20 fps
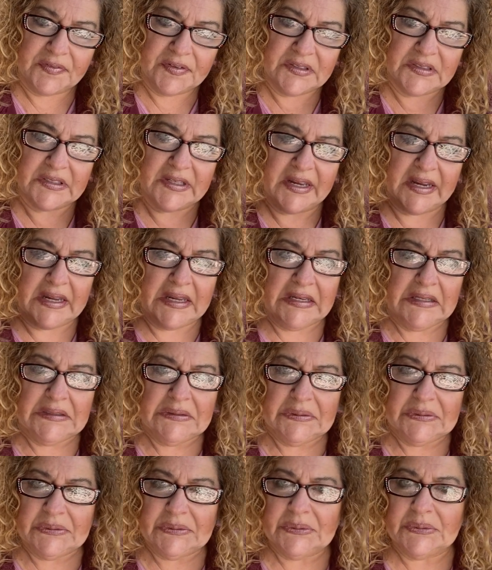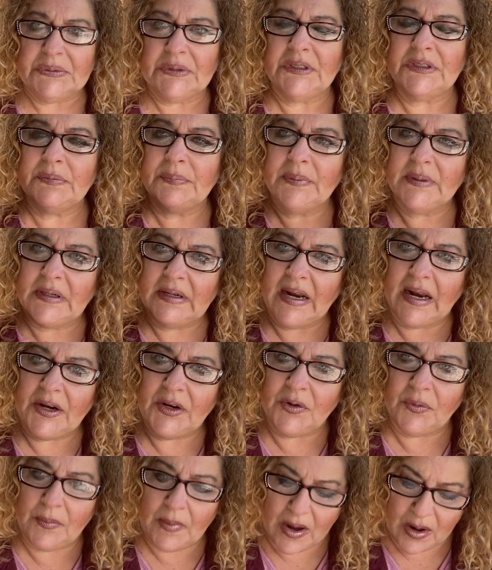It's like, ew, you spit it out of
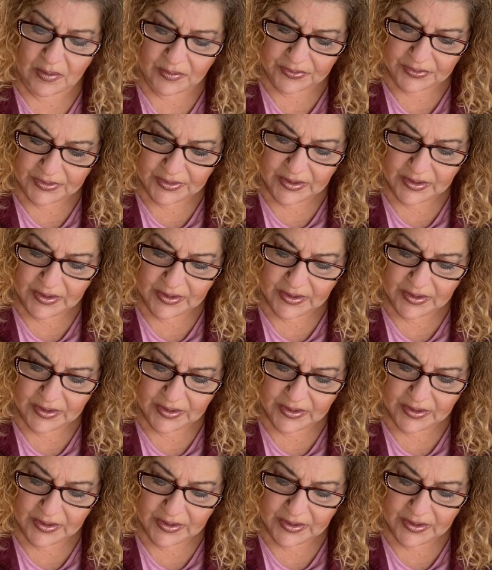your mouth.